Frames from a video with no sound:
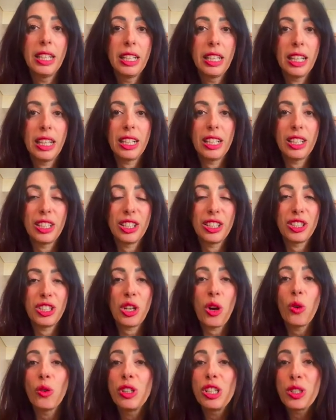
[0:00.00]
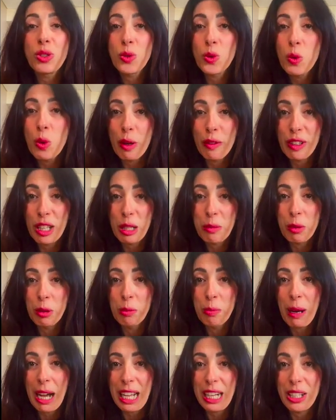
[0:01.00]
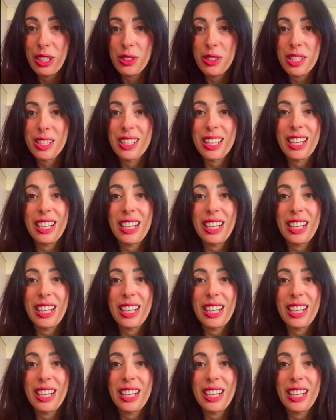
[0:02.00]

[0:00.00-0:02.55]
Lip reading: the only two available pilots